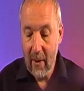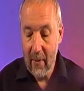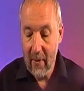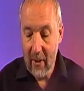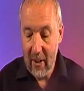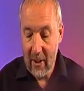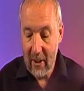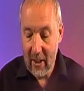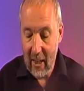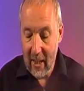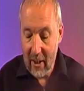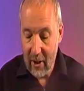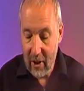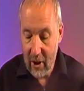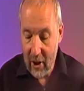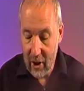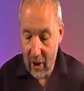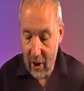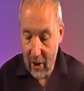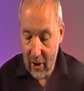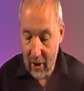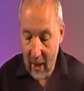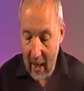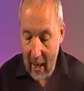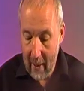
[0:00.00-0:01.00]
this
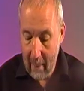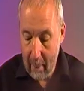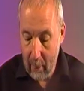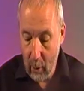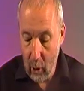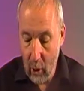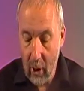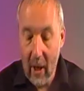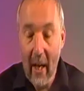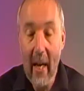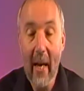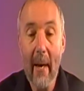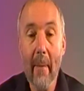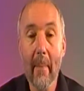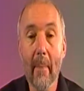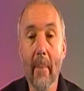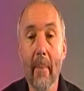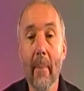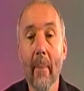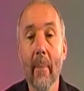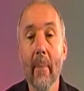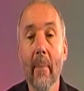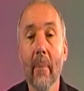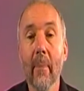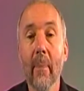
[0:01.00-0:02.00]
incident at Bochim,
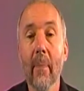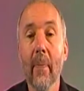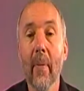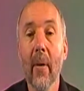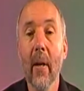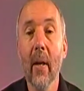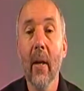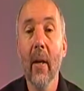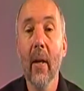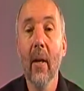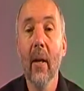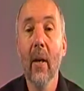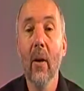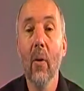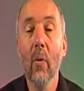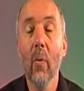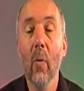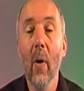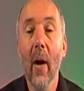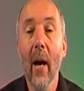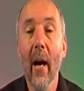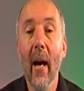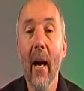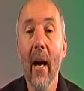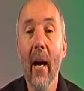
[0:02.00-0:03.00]

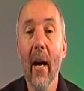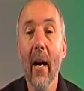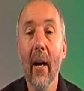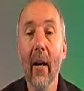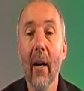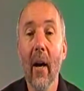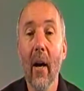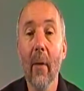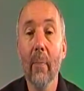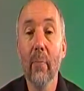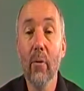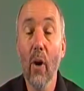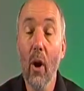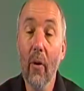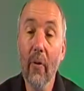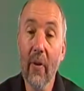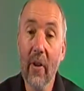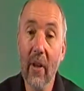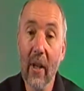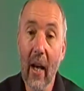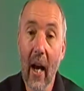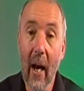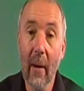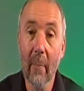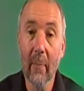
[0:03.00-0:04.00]
where a
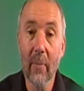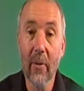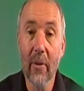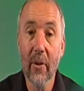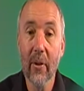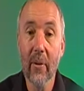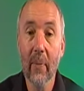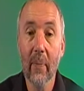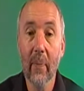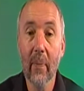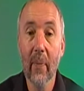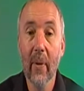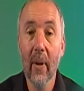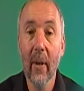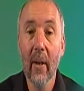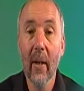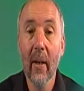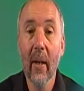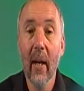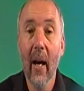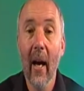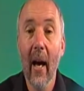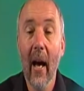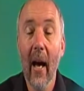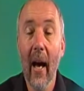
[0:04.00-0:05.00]
prophet comes
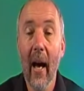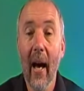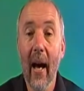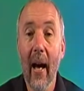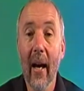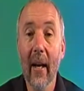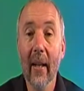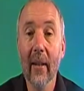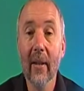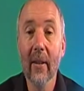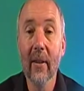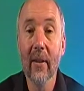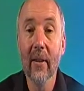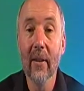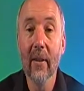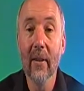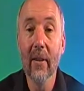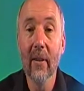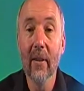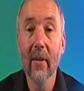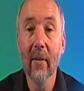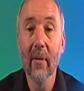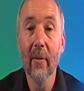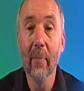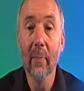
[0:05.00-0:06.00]
and
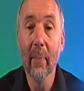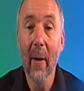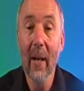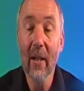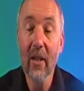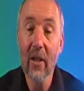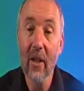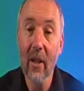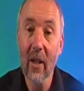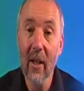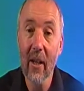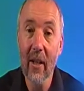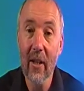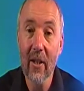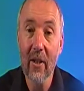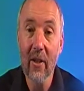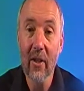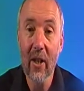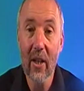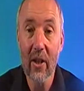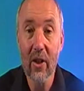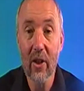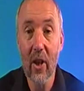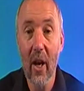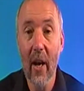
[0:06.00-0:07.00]
basically
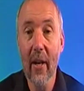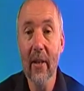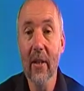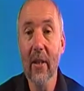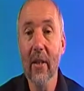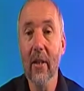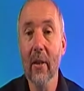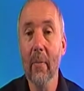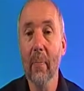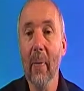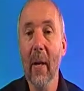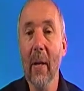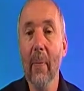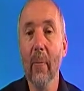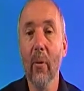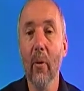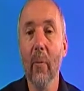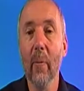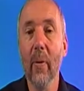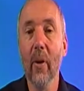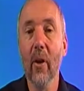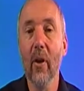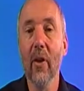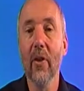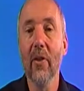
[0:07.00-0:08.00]
chastises the people
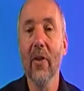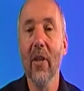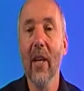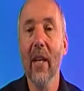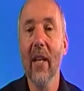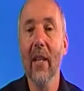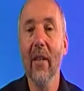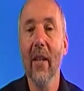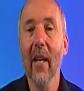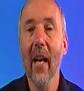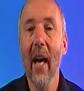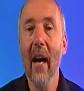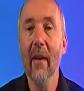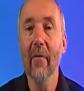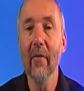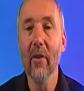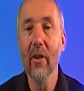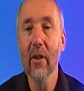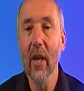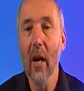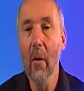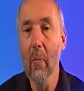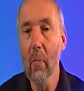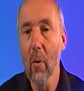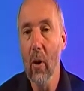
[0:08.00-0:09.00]
because they
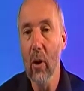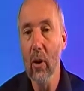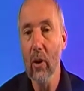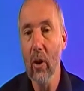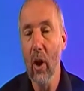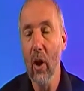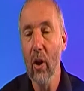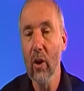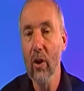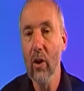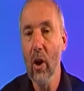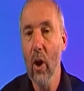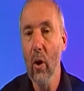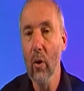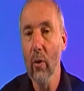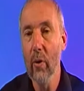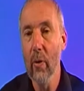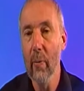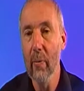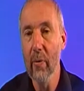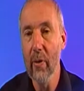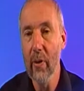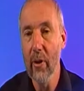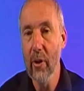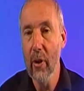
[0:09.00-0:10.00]
haven't done what God told
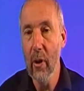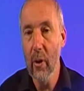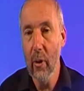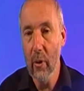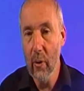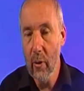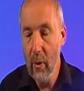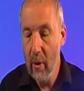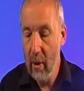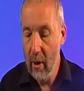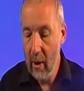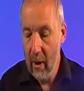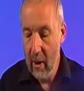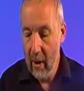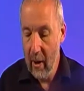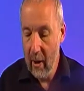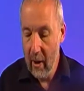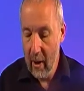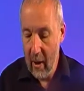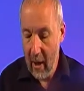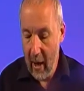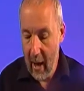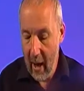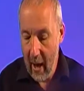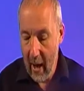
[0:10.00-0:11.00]
them to do,
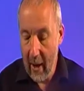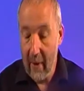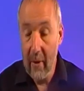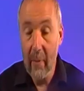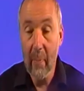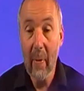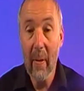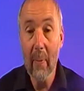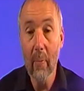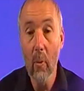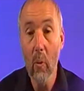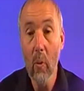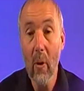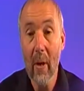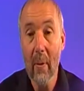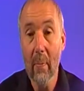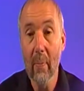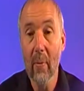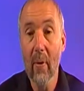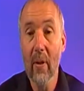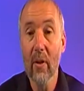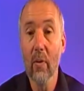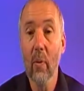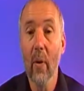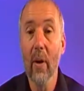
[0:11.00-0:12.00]
and the people
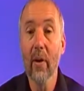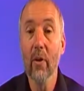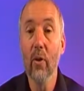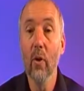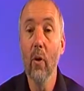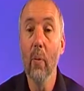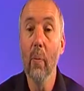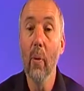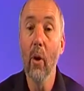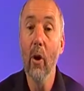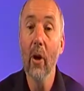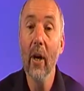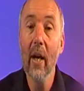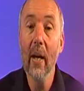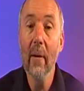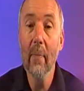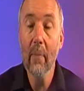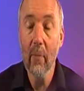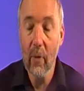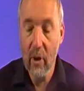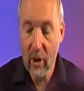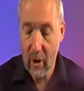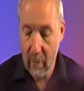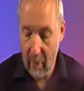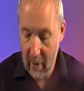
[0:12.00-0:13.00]
weep. That's why it's called
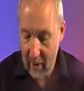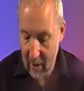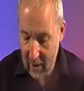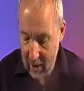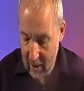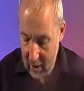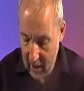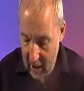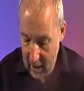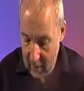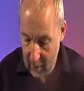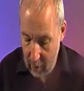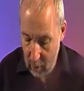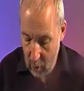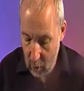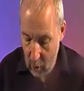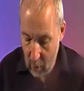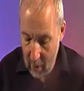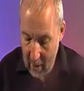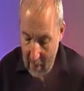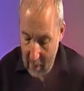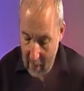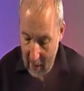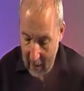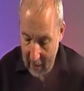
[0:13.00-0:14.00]
Bochim, which means in Hebrew
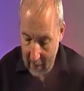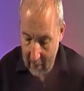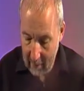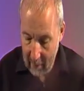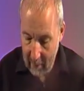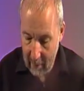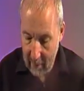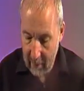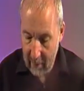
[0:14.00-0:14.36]
weeping.